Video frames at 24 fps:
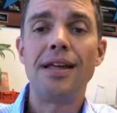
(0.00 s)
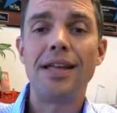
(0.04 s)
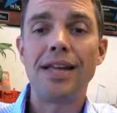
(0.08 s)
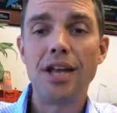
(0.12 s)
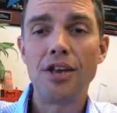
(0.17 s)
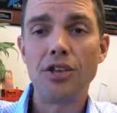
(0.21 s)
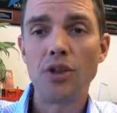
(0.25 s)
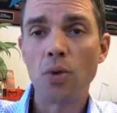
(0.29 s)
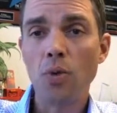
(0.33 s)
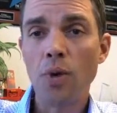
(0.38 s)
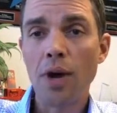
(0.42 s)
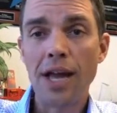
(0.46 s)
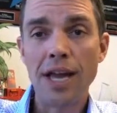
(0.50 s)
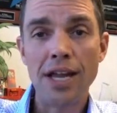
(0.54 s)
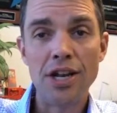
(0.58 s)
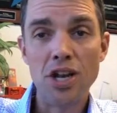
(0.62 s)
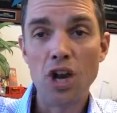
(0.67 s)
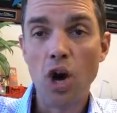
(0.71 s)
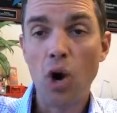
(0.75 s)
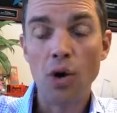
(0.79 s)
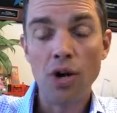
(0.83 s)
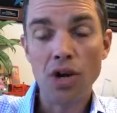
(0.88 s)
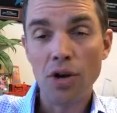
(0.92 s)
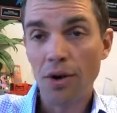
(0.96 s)
Either way,
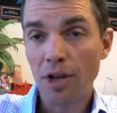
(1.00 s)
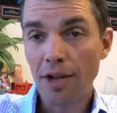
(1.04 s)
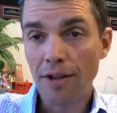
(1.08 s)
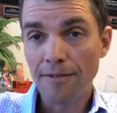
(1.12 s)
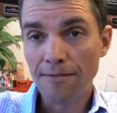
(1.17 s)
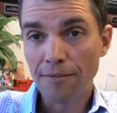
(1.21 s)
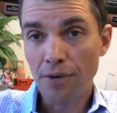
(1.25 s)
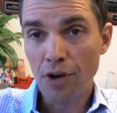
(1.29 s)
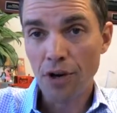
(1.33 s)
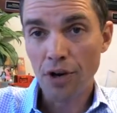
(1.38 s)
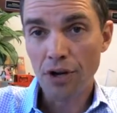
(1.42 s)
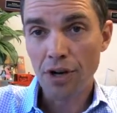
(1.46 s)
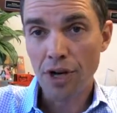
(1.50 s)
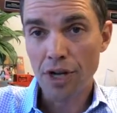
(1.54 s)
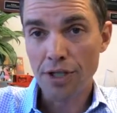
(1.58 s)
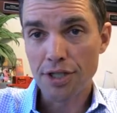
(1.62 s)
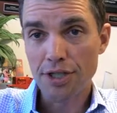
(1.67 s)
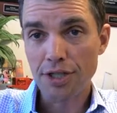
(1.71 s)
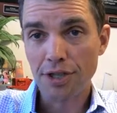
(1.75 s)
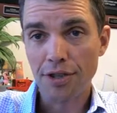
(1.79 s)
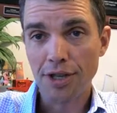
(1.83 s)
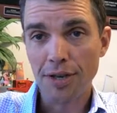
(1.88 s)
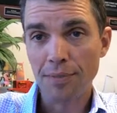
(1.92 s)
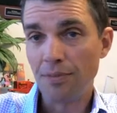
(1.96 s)
no annoying phone calls
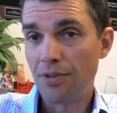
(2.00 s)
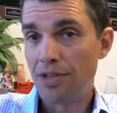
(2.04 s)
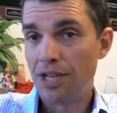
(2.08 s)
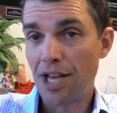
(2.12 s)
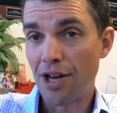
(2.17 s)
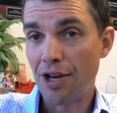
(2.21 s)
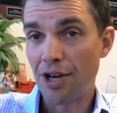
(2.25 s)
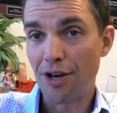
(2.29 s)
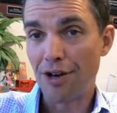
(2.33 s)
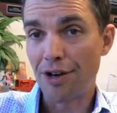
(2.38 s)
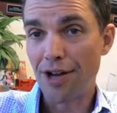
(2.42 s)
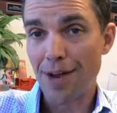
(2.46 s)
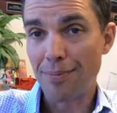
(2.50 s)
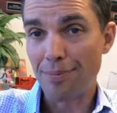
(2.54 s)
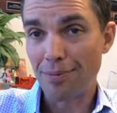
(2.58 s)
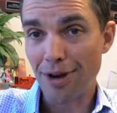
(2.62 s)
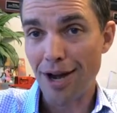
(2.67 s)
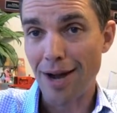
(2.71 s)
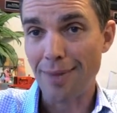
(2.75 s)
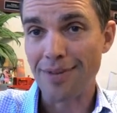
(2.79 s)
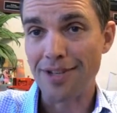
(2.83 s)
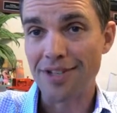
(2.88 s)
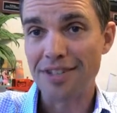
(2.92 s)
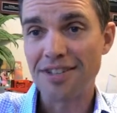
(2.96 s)
during dinner, I
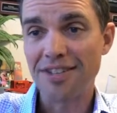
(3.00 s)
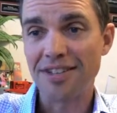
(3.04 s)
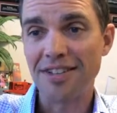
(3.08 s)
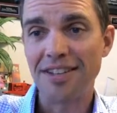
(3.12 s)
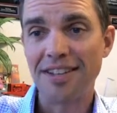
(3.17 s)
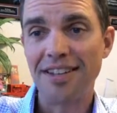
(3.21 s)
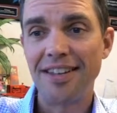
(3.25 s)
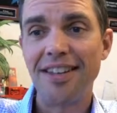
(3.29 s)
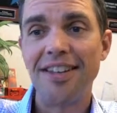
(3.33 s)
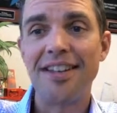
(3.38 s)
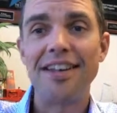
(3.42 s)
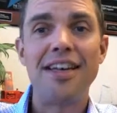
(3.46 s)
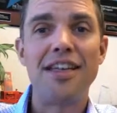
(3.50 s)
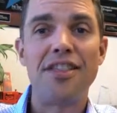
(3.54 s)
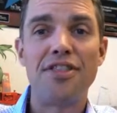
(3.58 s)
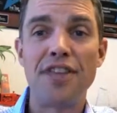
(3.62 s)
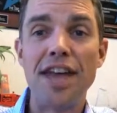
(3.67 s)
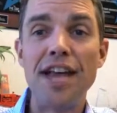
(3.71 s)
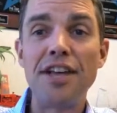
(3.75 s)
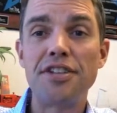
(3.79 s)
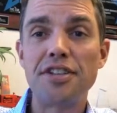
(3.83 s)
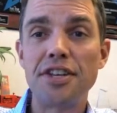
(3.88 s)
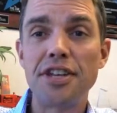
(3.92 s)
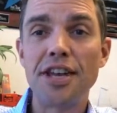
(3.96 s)
promise.
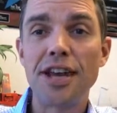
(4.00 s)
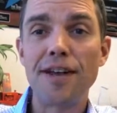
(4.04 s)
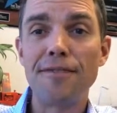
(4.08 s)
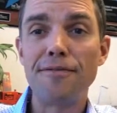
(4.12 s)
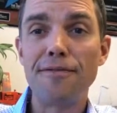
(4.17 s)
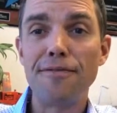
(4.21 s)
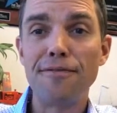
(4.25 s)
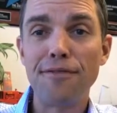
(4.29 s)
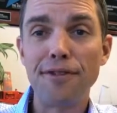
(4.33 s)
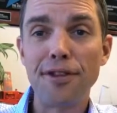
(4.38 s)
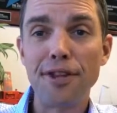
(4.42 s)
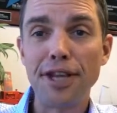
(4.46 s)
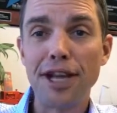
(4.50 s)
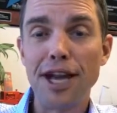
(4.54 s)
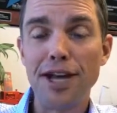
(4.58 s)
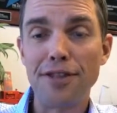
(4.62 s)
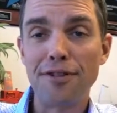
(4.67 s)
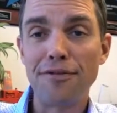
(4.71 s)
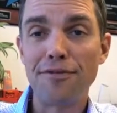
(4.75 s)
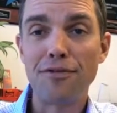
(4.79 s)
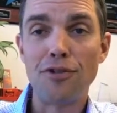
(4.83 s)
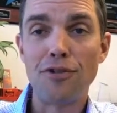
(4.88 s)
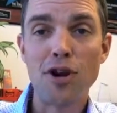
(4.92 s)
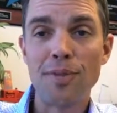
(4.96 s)
Thanks again for filling out
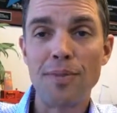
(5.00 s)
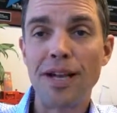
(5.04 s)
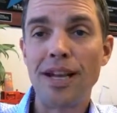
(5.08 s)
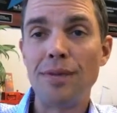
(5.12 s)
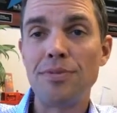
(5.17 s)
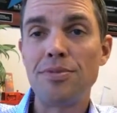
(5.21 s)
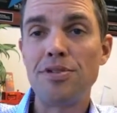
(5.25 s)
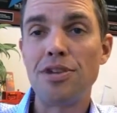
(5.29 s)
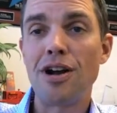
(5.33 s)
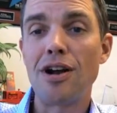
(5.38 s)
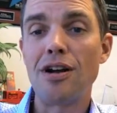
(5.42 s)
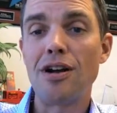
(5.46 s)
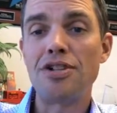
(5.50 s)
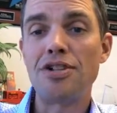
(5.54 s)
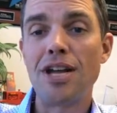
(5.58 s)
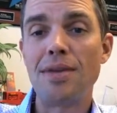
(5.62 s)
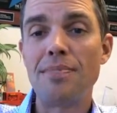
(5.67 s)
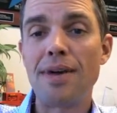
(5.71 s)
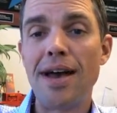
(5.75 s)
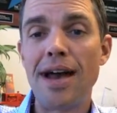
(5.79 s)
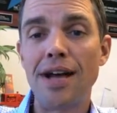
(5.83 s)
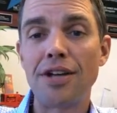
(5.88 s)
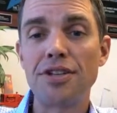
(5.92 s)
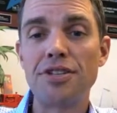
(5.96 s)
the form. My name is
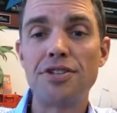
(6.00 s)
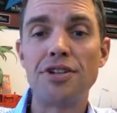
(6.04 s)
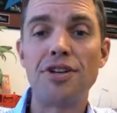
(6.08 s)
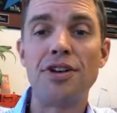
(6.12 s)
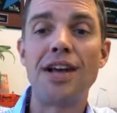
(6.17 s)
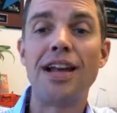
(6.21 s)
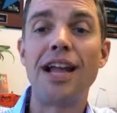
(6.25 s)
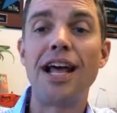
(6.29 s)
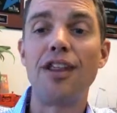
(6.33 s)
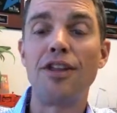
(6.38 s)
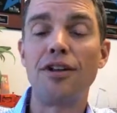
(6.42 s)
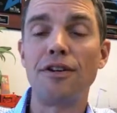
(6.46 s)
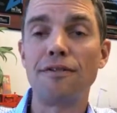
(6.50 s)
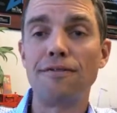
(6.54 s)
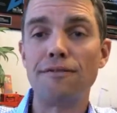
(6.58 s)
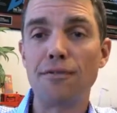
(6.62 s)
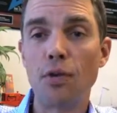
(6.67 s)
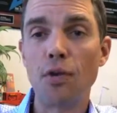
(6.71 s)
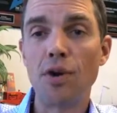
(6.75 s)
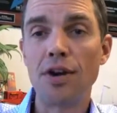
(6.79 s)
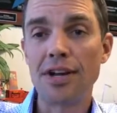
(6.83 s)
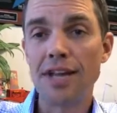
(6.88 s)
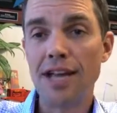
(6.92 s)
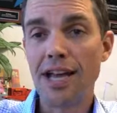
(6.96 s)
RJ Baxter, and I look
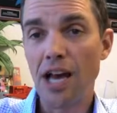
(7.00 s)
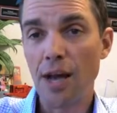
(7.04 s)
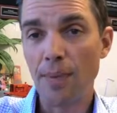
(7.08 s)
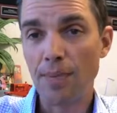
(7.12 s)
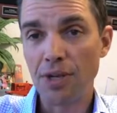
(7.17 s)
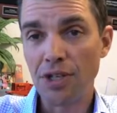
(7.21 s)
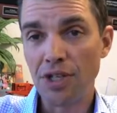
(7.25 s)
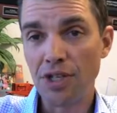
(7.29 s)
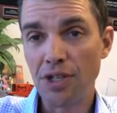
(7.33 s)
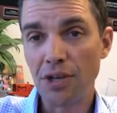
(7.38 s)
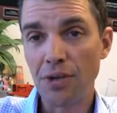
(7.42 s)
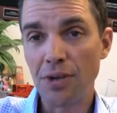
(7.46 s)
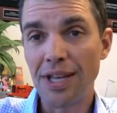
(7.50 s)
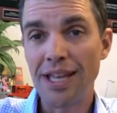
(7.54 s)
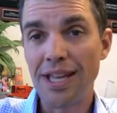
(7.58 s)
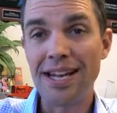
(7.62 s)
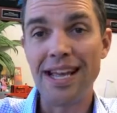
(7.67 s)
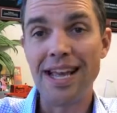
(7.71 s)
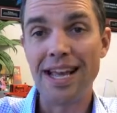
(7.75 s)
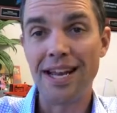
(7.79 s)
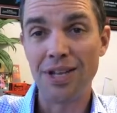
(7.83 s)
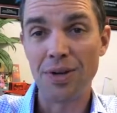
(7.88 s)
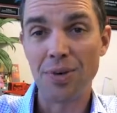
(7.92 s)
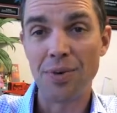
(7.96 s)
forward to helping you in
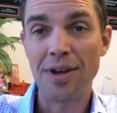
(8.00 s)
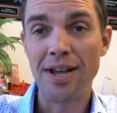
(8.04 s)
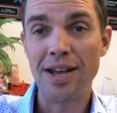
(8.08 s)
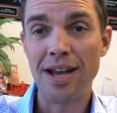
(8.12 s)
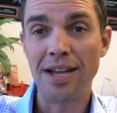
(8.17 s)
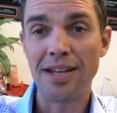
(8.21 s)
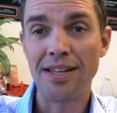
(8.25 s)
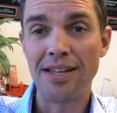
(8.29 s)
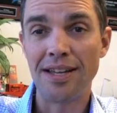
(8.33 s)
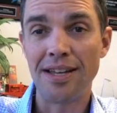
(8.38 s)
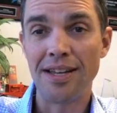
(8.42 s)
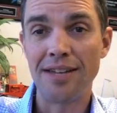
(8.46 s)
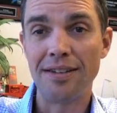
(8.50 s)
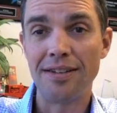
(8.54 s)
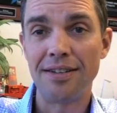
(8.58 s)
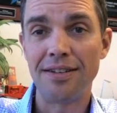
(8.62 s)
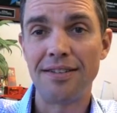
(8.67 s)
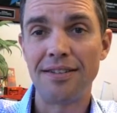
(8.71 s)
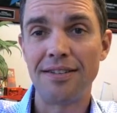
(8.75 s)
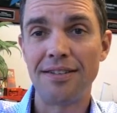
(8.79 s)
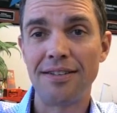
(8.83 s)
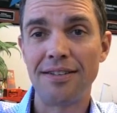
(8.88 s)
any way I can.